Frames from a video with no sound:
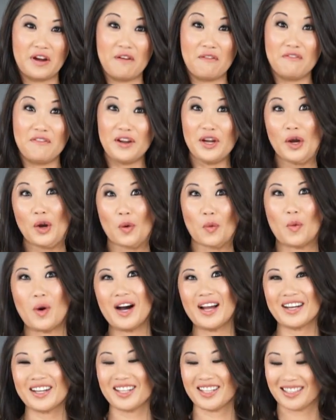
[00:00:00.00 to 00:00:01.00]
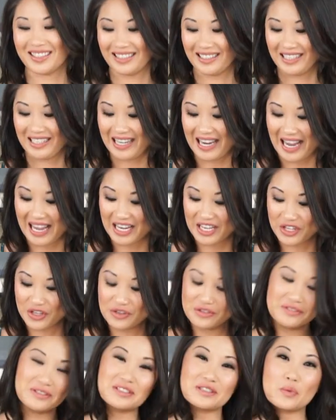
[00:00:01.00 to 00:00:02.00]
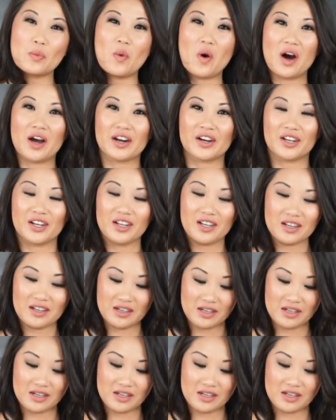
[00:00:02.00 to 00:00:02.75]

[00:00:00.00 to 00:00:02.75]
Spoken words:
finger water, and use the water